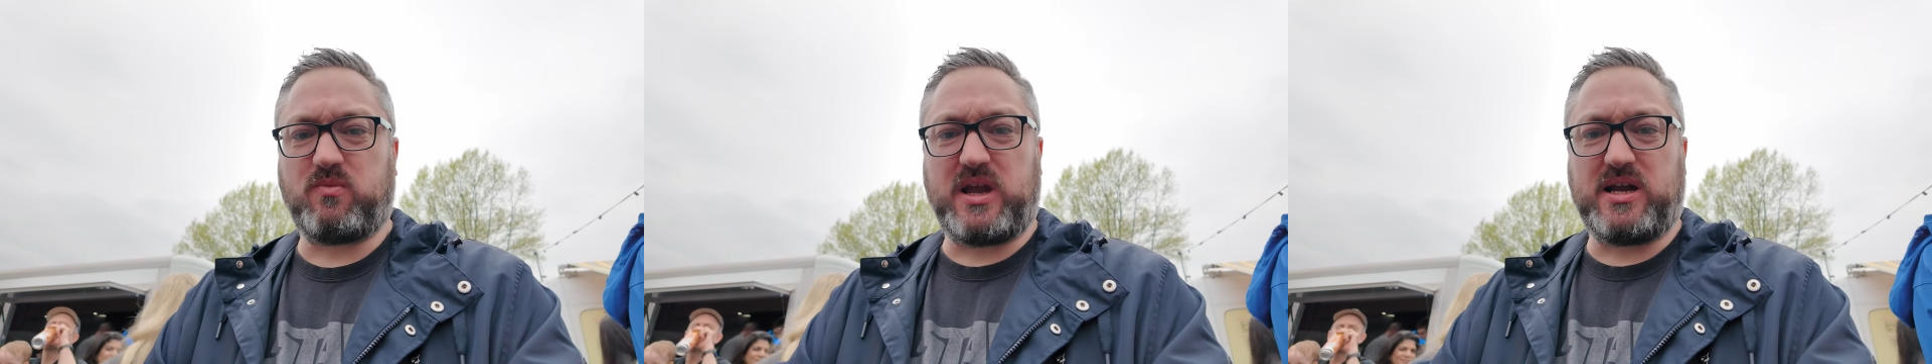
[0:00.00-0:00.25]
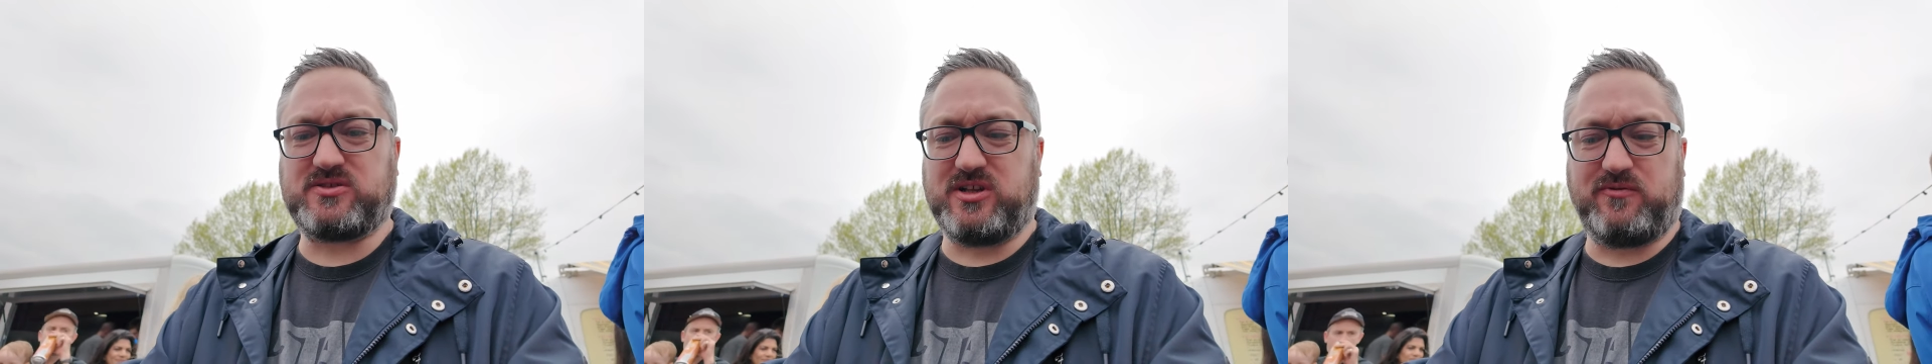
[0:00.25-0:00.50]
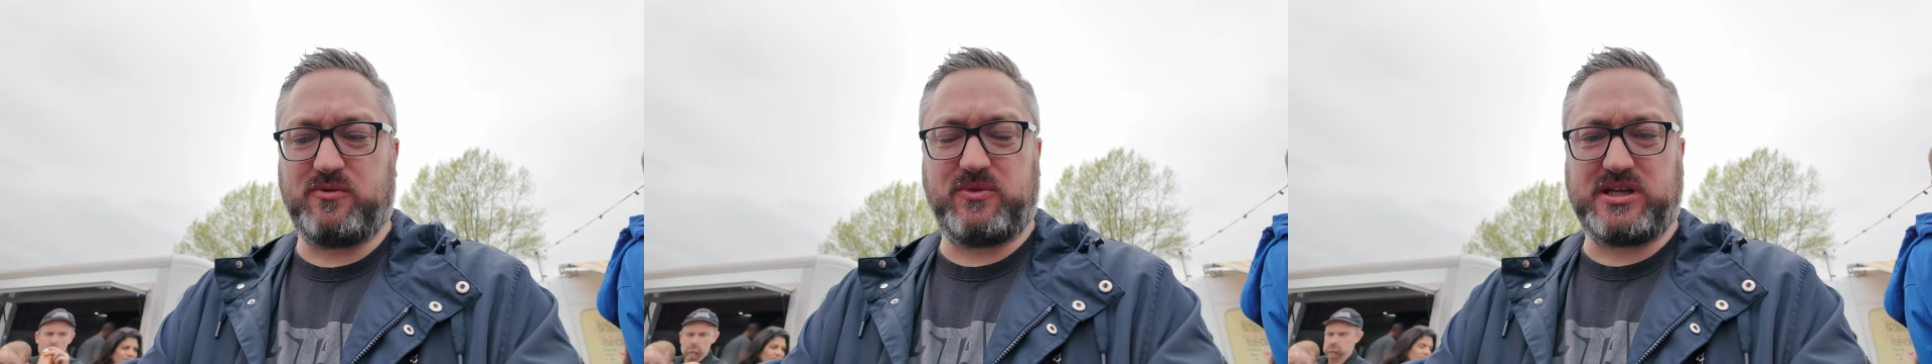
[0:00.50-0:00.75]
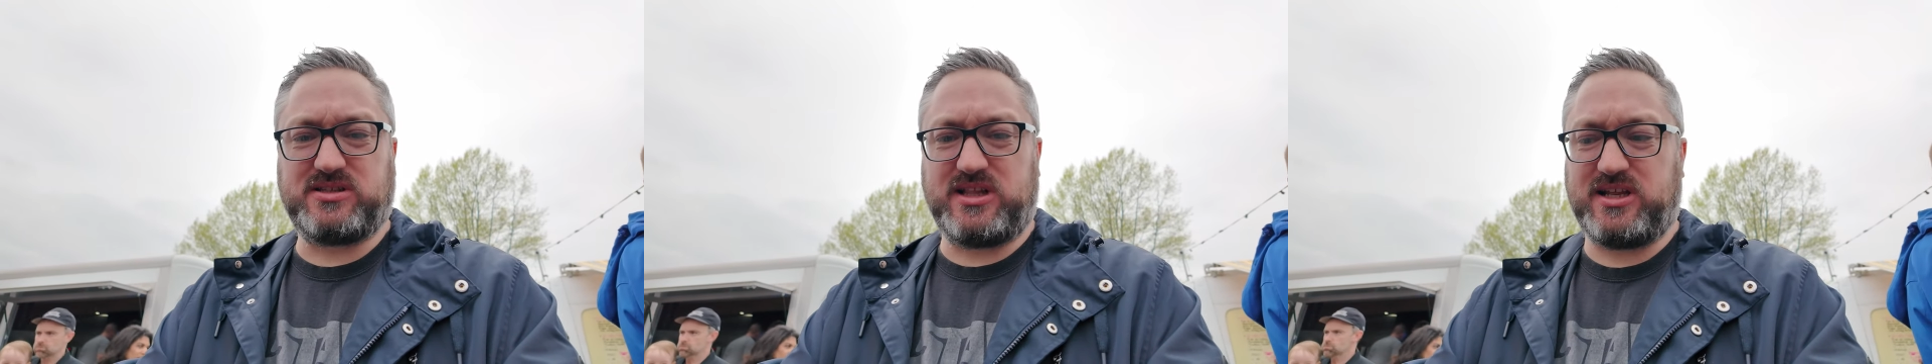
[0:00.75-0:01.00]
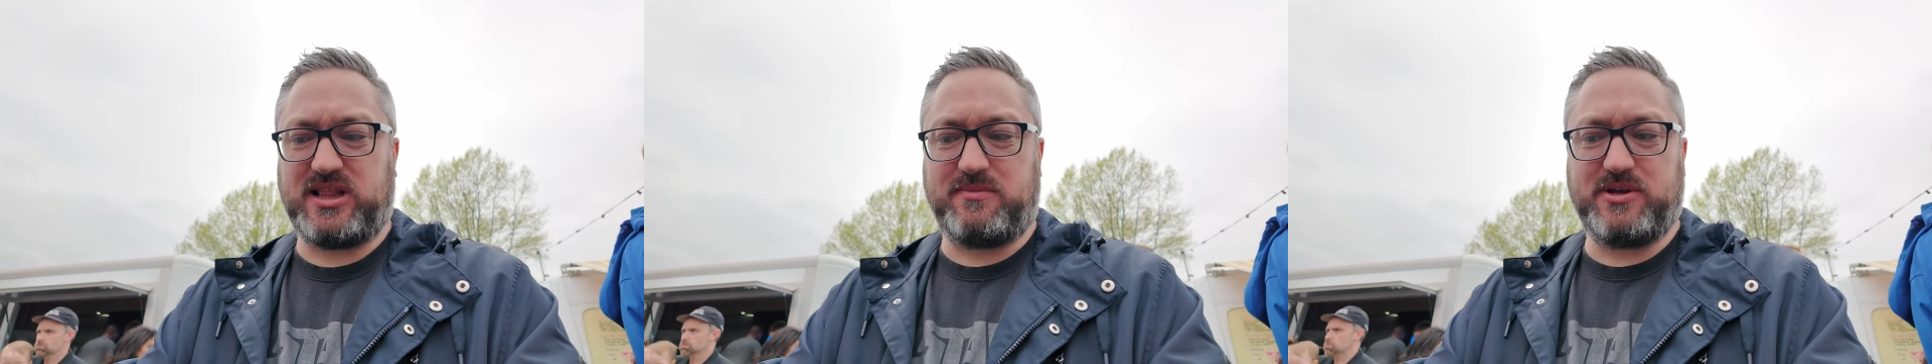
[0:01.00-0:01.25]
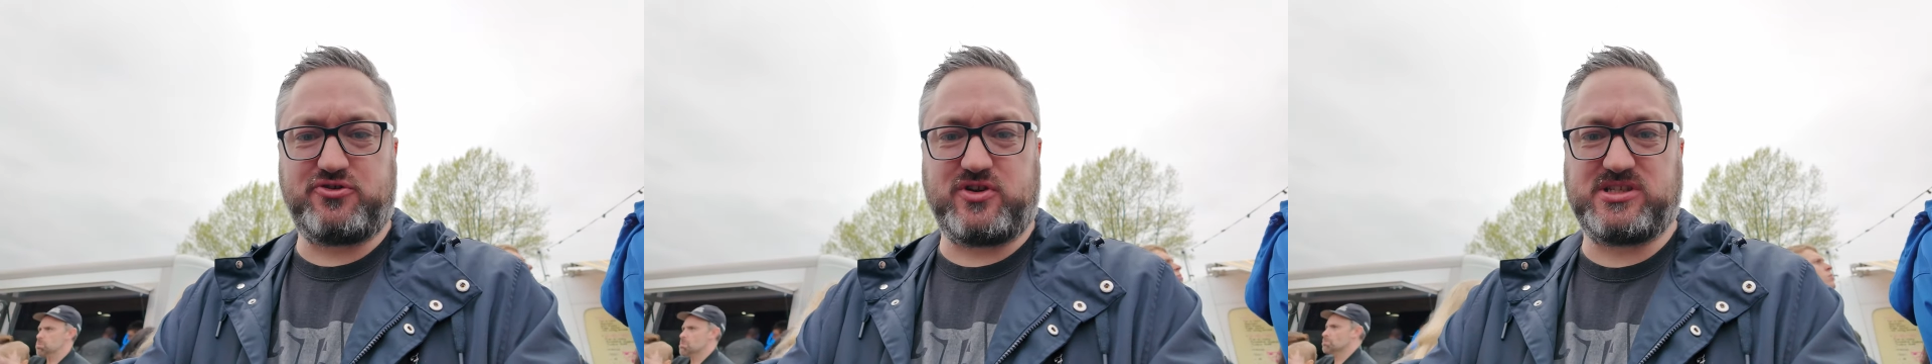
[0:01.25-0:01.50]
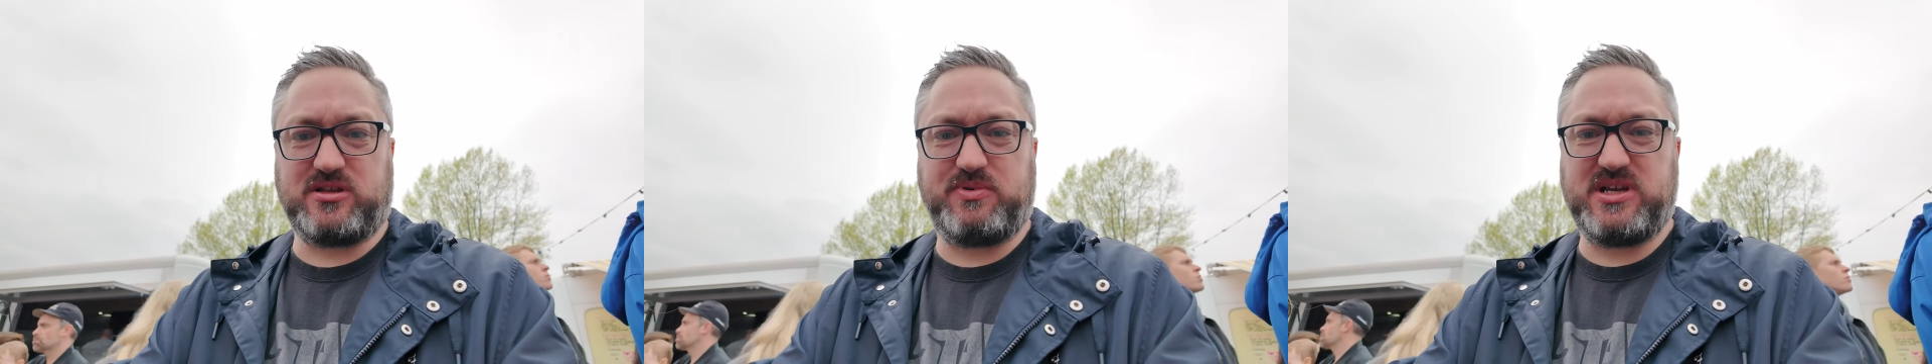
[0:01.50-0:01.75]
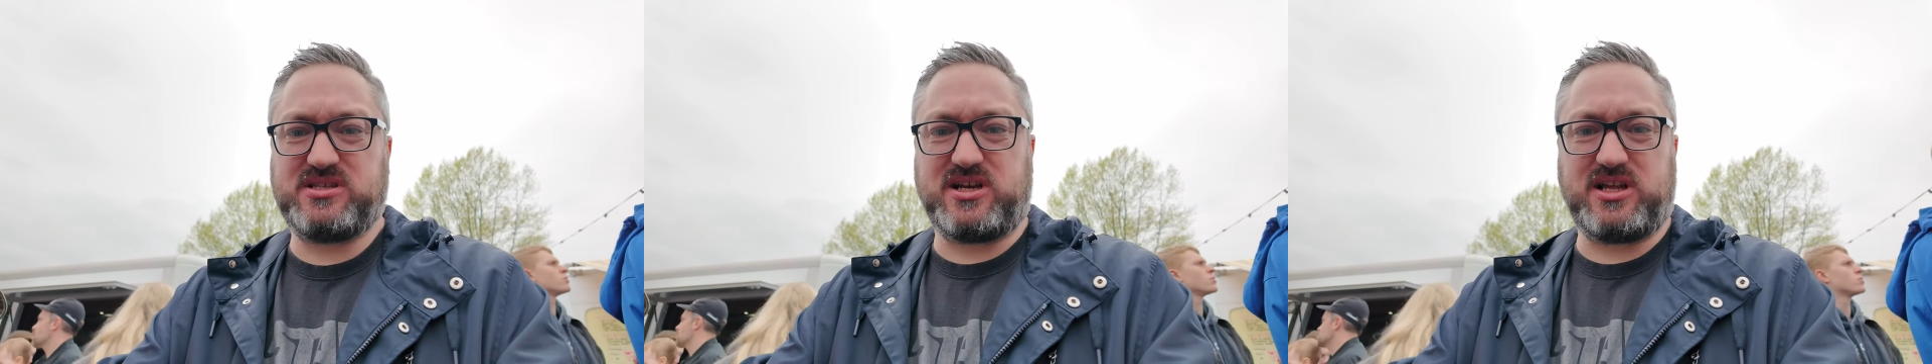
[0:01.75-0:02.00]
That's not. For, that's like lemon drizzle
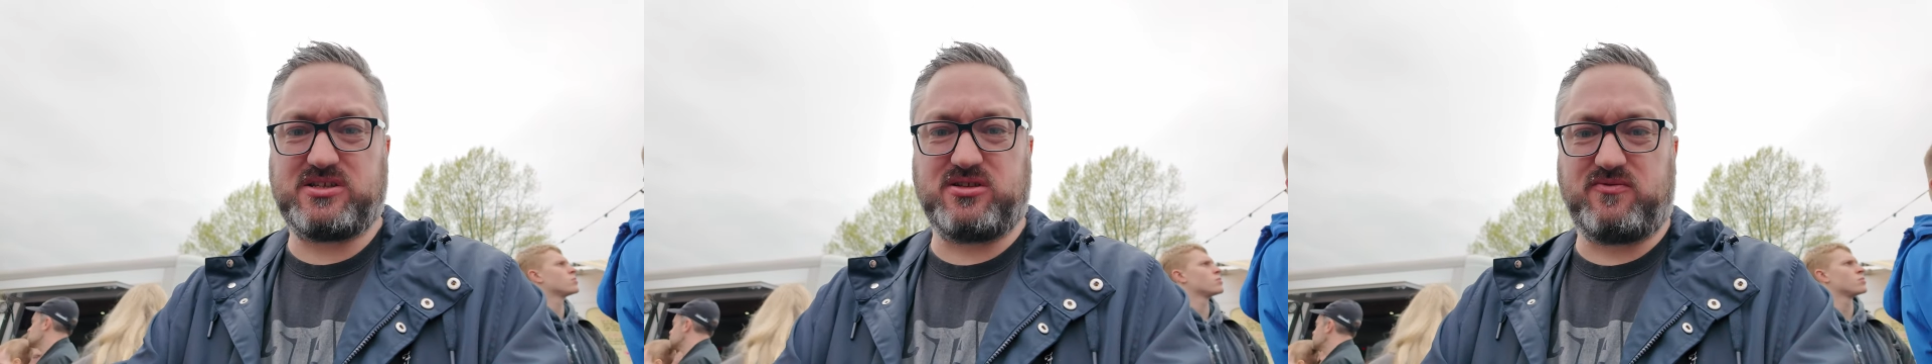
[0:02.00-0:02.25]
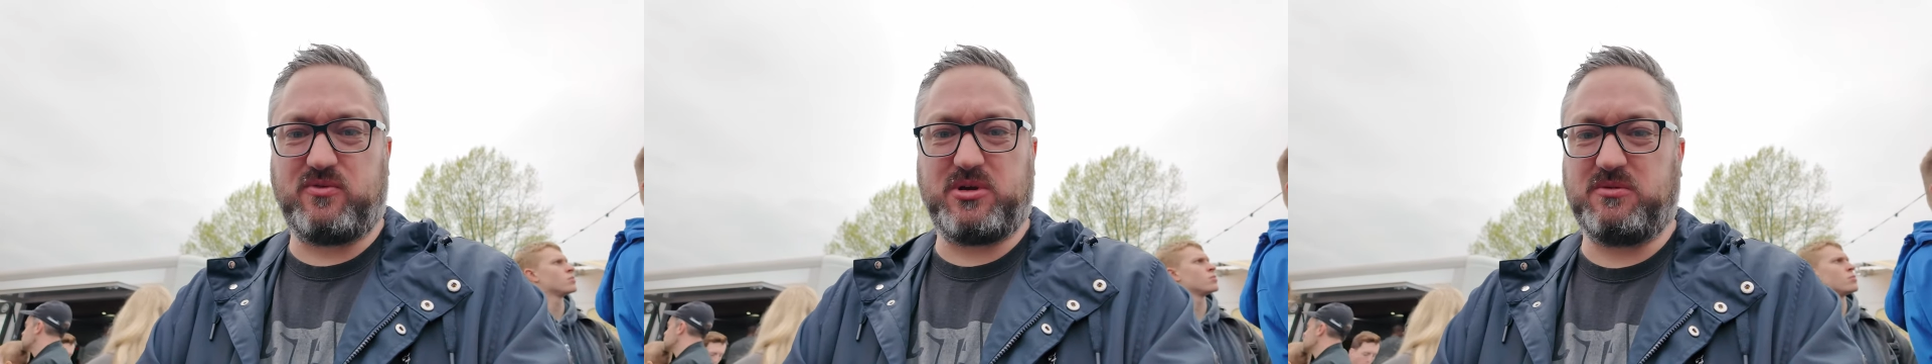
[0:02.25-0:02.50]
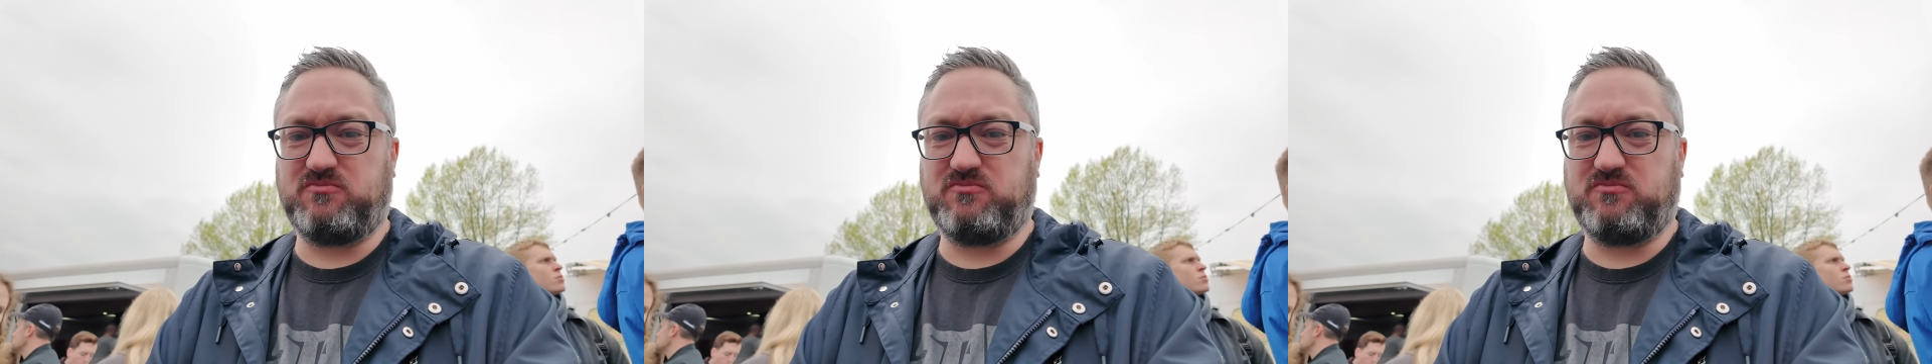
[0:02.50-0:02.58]
pizza. That's not for me.